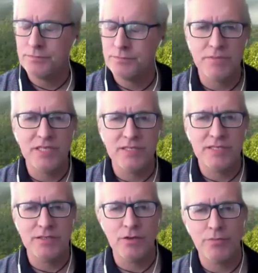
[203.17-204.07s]
this
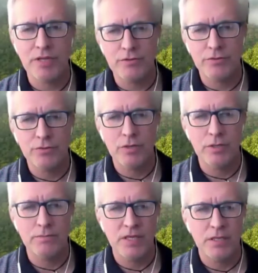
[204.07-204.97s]
compared to
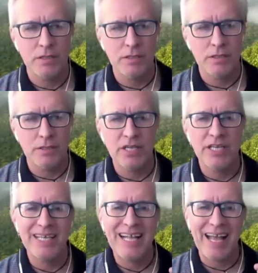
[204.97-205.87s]

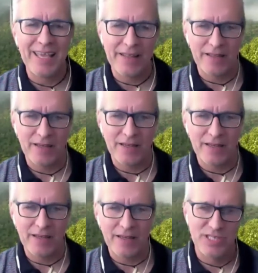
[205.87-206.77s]
Guyana.
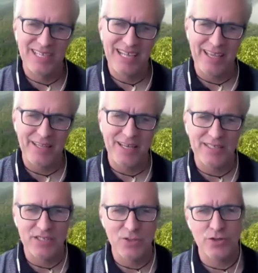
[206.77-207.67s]
So there's Guyana, there's
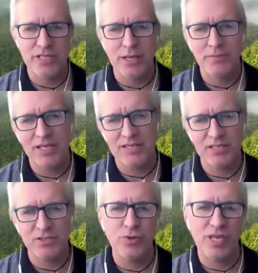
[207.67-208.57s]
Suriname, and there's
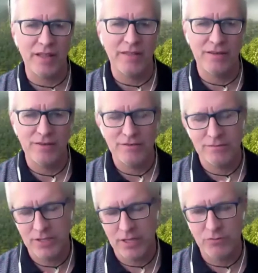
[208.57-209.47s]
Guyane,
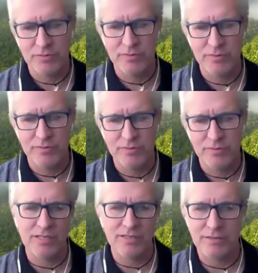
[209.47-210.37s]
with my French
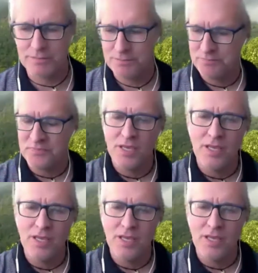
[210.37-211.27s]
accent.
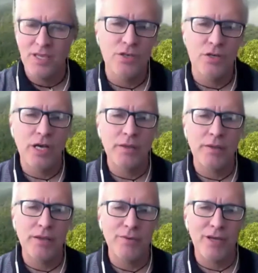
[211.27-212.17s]
So
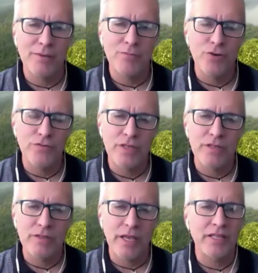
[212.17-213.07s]
I moved
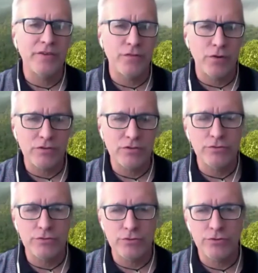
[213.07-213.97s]
in '84
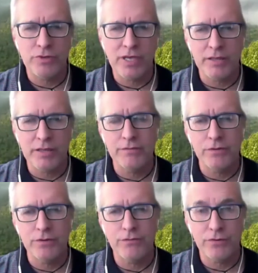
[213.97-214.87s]
to Guyane
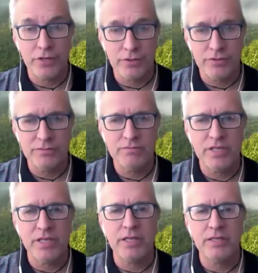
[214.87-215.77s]
for 3 years,
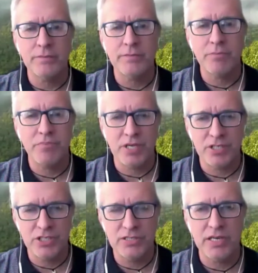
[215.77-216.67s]
and I did my
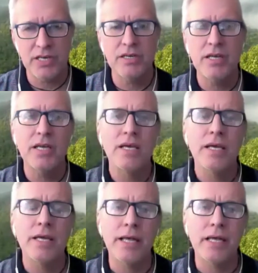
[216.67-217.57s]
PhD there,
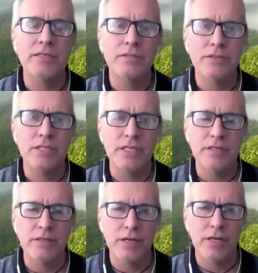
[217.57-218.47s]
and I studied
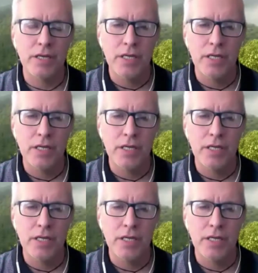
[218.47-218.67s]
the